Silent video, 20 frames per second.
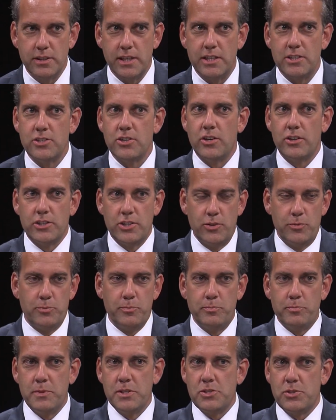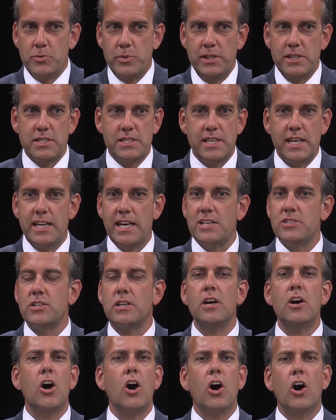they tell you, Mr. Real Estate Agent,